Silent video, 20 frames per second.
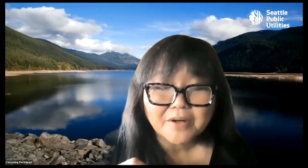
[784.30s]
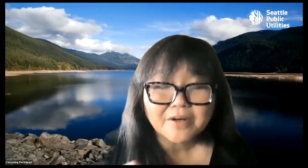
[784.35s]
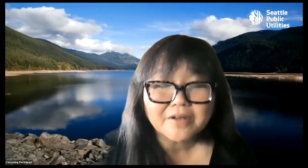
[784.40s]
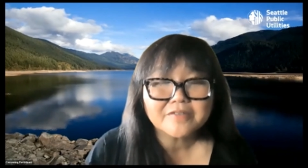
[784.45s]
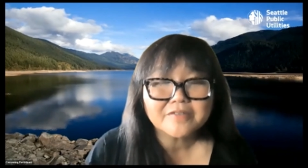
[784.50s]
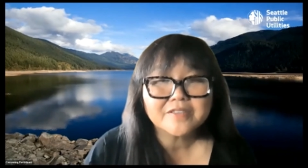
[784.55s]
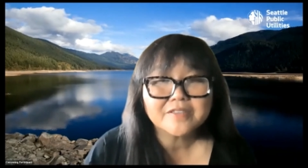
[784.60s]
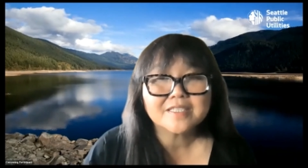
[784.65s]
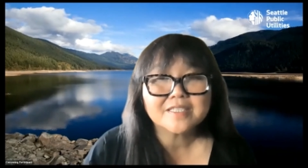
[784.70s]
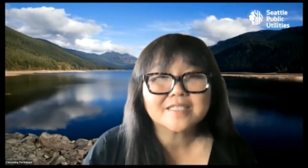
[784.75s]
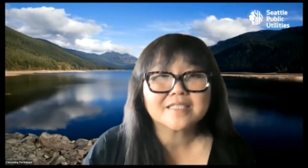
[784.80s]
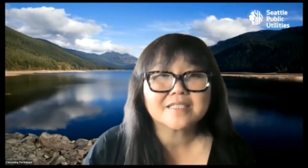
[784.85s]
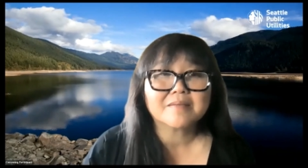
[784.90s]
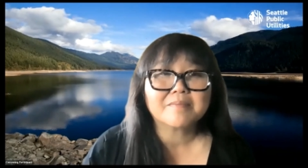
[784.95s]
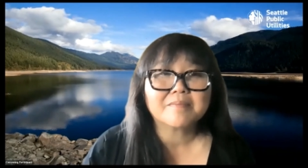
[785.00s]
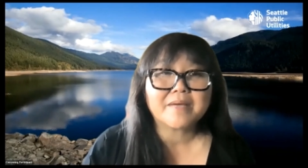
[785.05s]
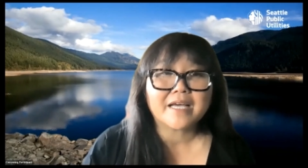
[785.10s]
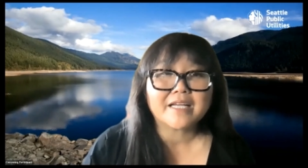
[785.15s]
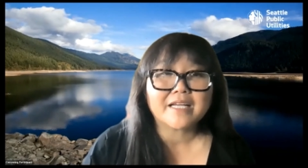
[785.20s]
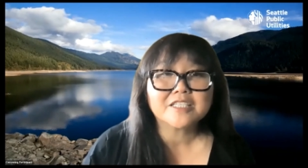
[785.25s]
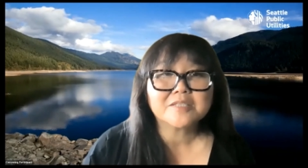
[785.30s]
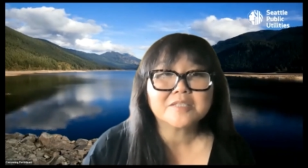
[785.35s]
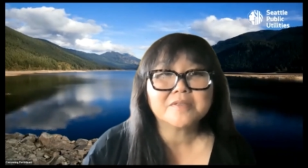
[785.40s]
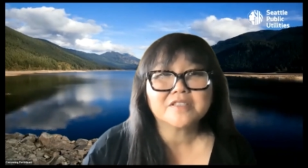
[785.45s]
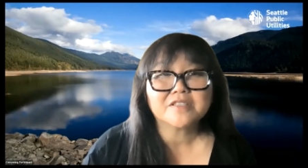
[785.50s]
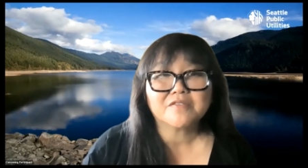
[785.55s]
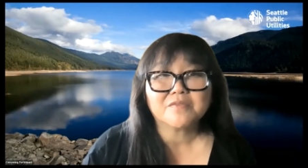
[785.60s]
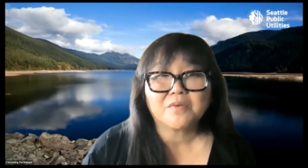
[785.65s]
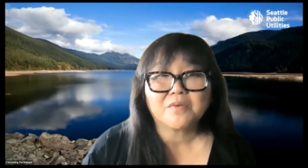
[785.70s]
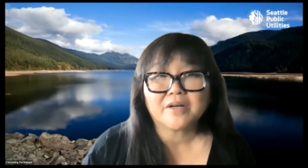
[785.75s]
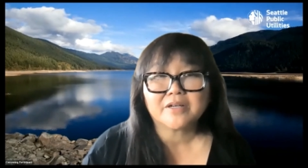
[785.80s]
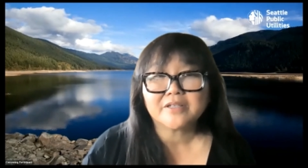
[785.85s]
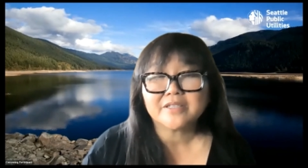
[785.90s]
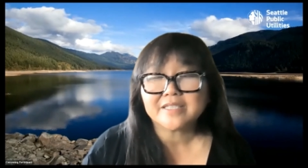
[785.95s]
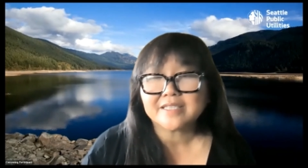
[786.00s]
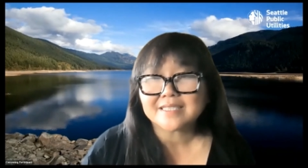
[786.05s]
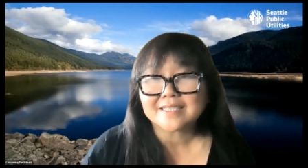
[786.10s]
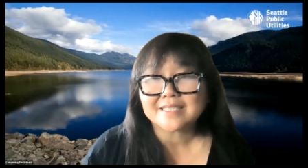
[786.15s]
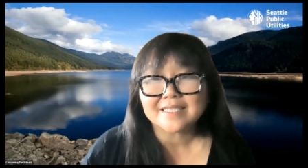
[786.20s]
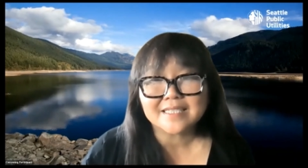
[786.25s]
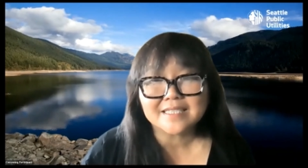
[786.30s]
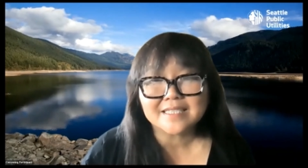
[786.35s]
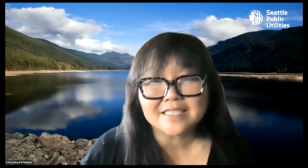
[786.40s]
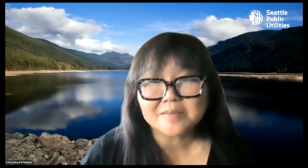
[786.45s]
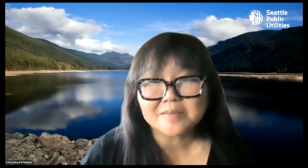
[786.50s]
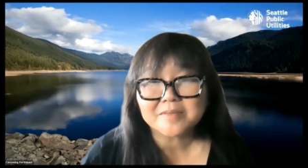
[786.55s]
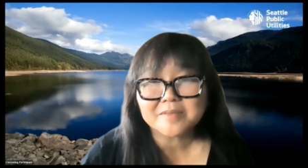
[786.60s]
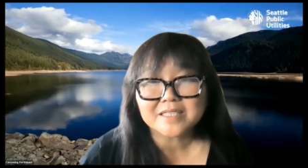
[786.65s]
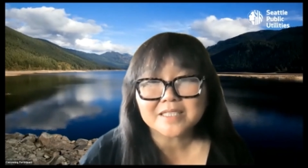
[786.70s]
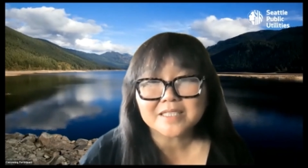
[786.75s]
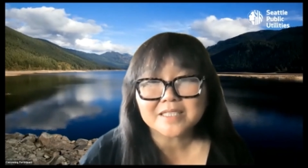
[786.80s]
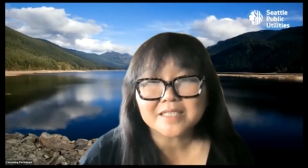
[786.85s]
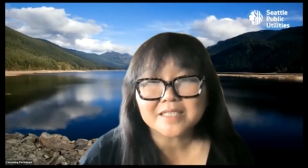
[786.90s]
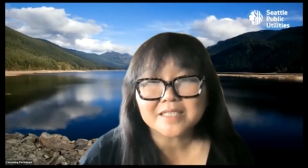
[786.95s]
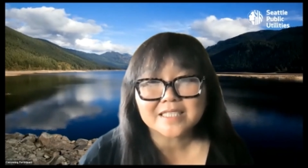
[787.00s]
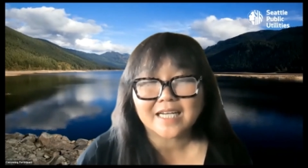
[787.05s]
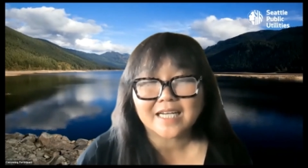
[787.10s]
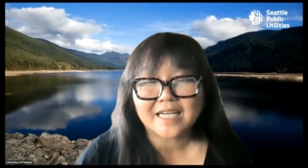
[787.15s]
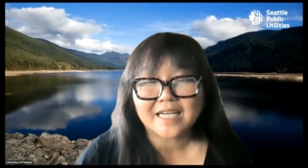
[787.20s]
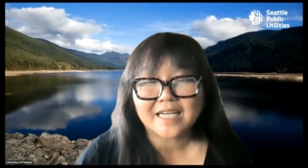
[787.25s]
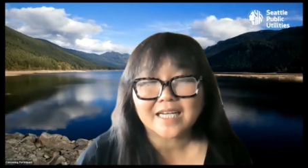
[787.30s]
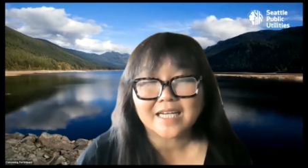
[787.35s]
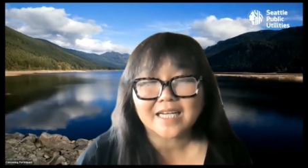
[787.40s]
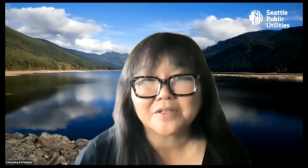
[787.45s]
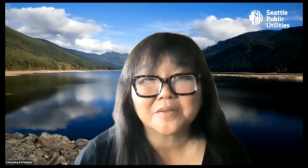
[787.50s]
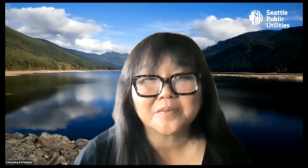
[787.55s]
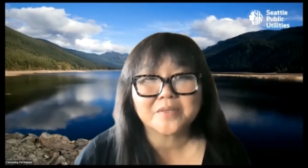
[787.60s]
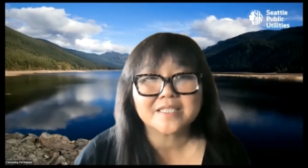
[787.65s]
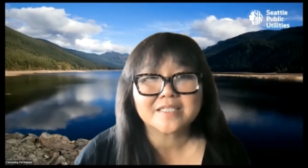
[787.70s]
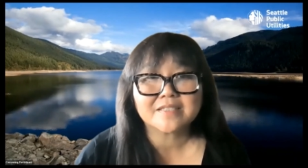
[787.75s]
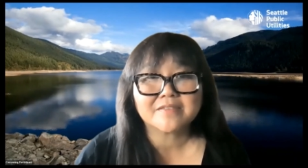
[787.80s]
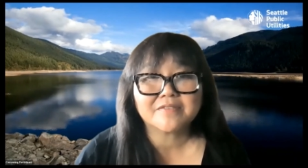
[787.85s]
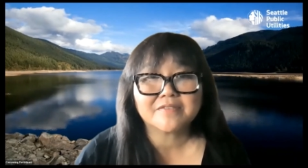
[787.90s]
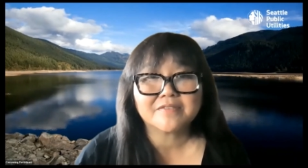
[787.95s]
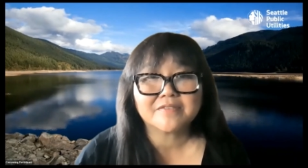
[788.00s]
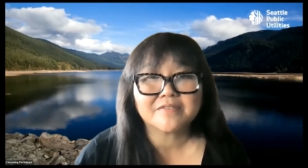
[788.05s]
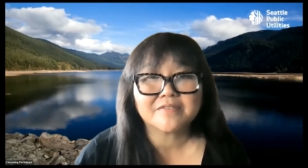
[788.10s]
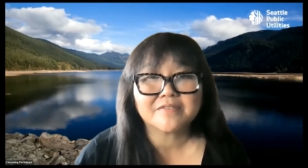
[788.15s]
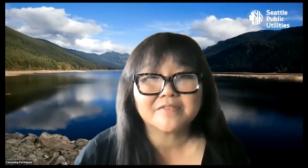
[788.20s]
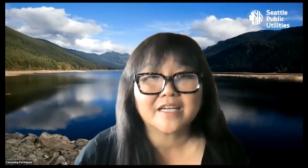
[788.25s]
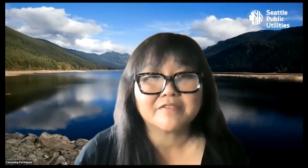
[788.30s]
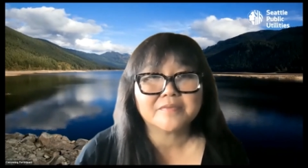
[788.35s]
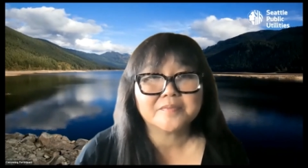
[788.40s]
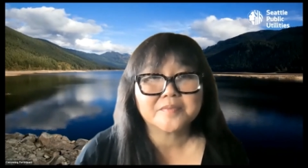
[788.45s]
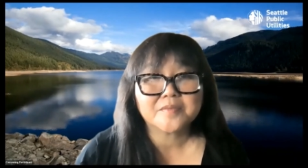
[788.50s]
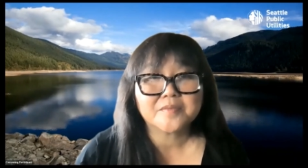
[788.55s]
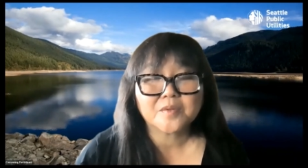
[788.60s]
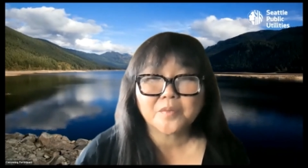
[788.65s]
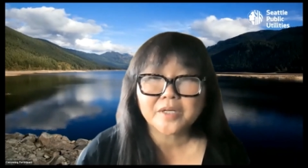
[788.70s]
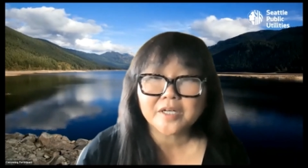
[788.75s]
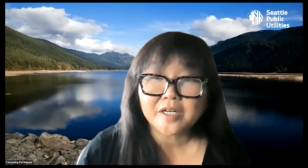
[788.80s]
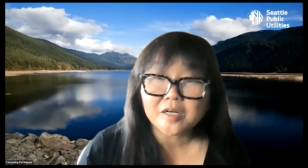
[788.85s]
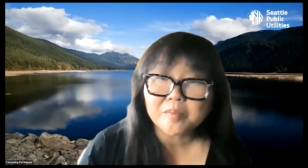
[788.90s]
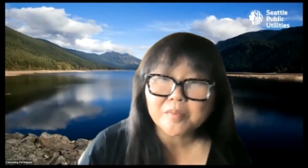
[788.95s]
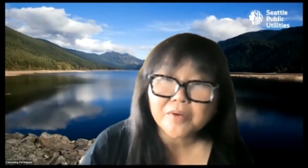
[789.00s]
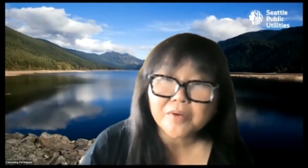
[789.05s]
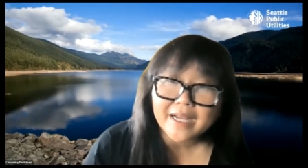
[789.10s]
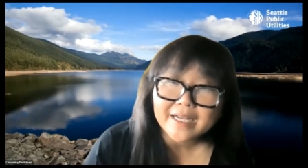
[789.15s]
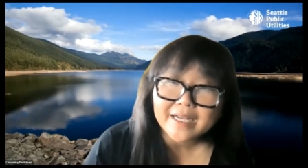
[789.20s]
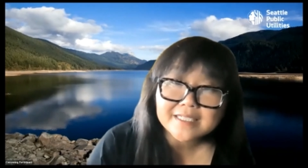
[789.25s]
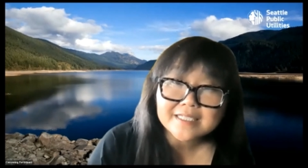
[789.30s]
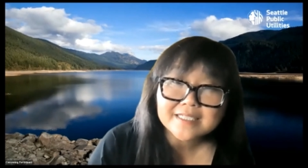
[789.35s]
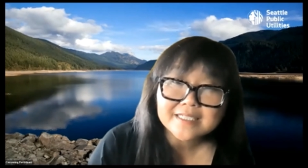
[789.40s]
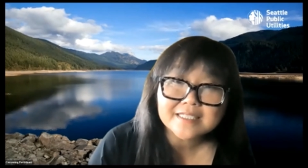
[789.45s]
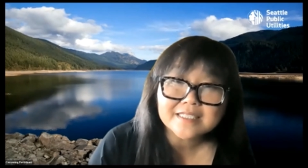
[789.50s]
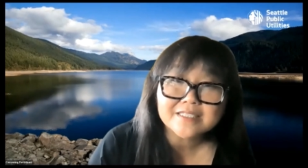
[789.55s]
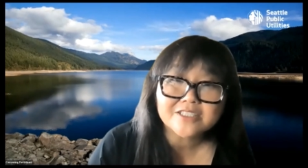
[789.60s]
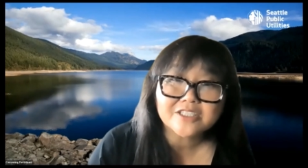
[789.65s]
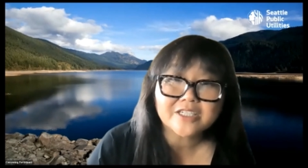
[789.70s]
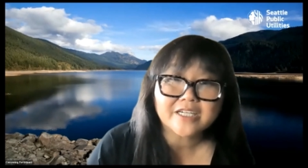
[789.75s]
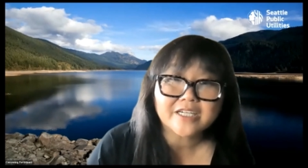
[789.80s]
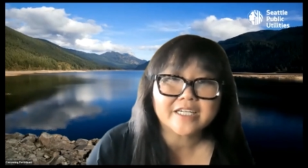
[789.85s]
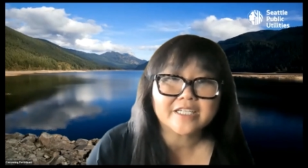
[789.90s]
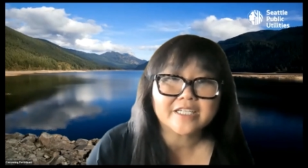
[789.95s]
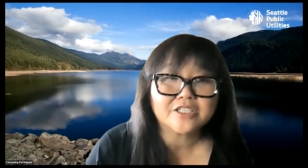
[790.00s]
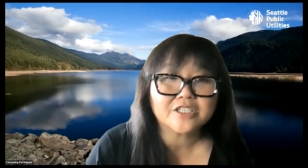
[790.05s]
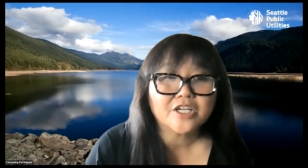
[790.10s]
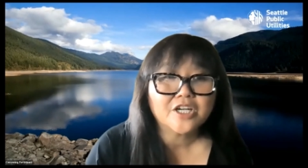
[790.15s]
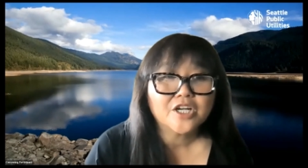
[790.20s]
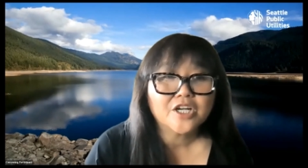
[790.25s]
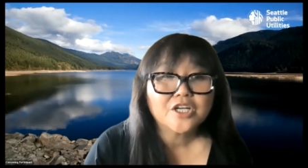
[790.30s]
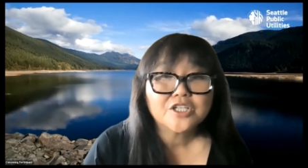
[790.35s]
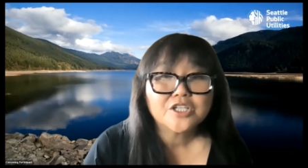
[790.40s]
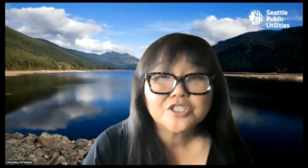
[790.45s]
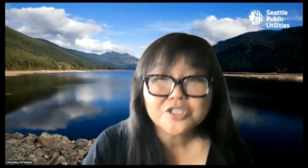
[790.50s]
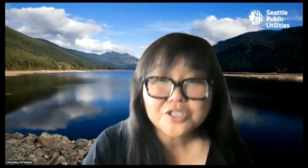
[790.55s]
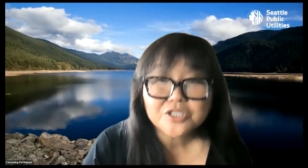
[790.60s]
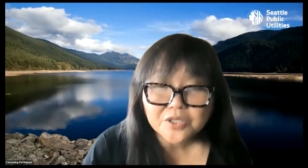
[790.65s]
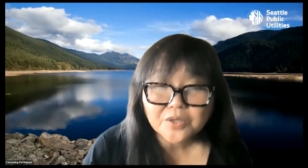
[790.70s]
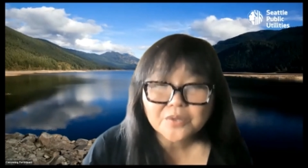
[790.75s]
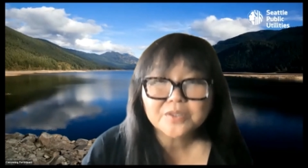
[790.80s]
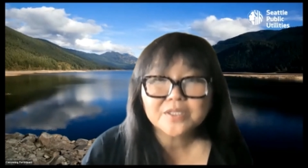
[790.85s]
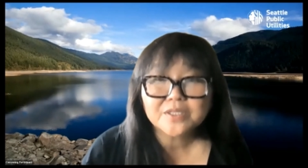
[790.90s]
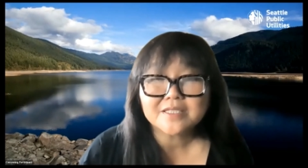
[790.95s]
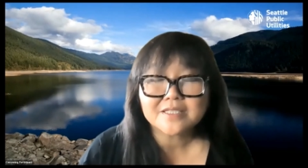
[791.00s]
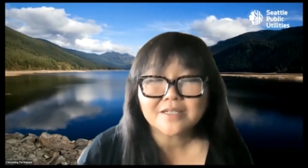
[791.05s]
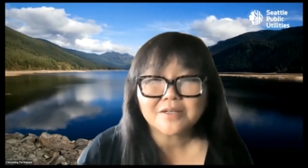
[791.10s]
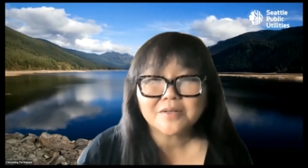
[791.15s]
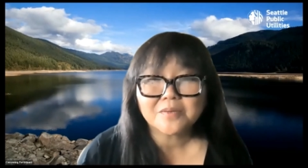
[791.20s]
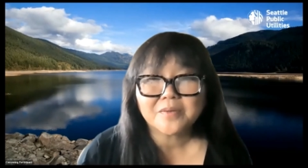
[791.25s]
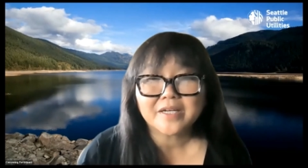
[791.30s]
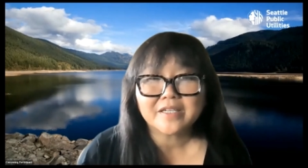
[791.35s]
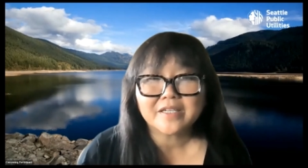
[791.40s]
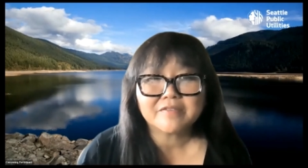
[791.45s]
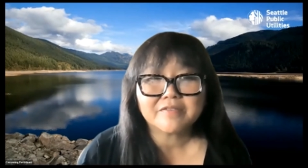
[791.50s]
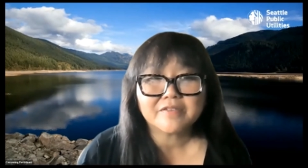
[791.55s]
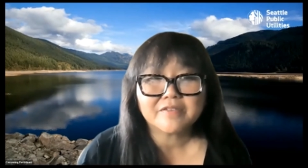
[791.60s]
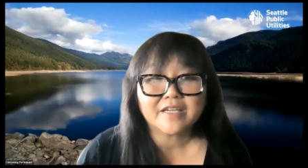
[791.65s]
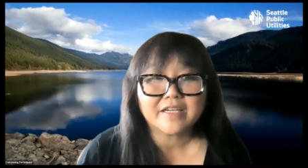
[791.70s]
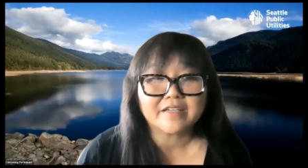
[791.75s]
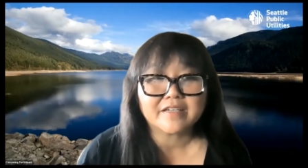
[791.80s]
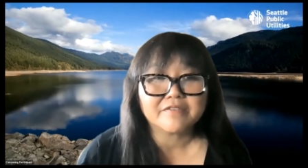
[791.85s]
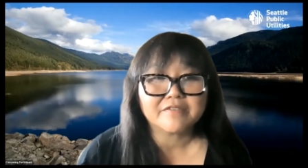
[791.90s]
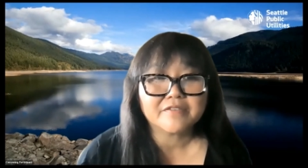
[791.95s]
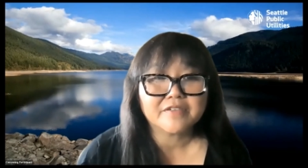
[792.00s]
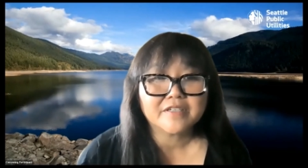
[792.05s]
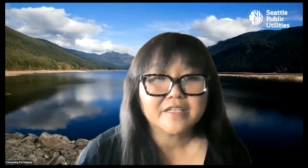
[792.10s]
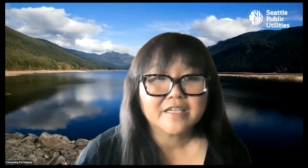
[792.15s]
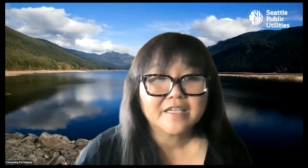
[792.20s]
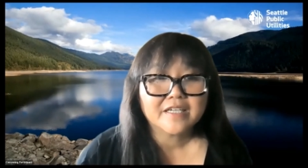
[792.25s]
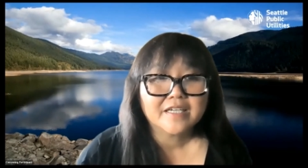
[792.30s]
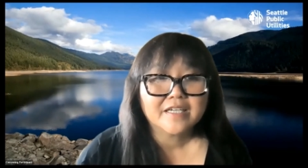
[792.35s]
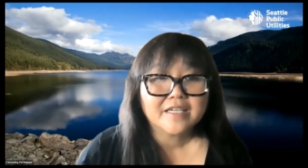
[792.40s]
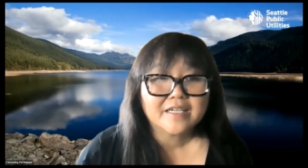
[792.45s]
you know part of it is that the management of water is intimately tied to our ways of life. When our practices change, so does our way of life.